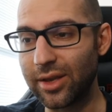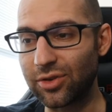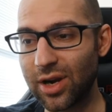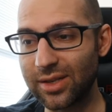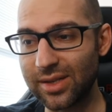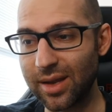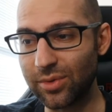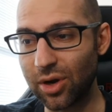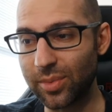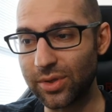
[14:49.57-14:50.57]
They try to slam
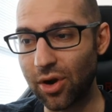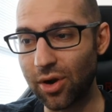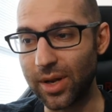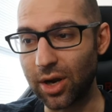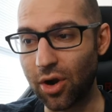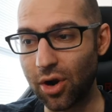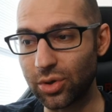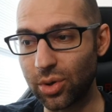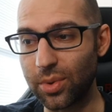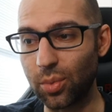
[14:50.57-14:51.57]
Darby's arm in a car
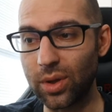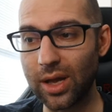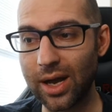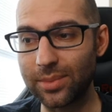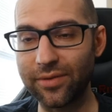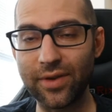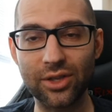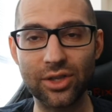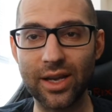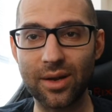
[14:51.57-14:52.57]
door, but Will Hobbs
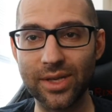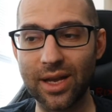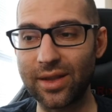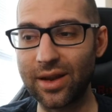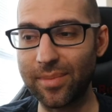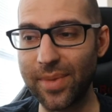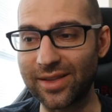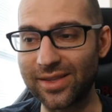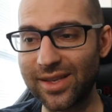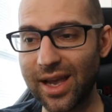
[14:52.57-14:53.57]
eventually comes out there to make
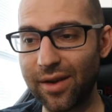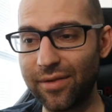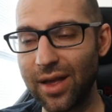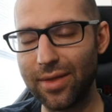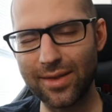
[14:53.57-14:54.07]
the save.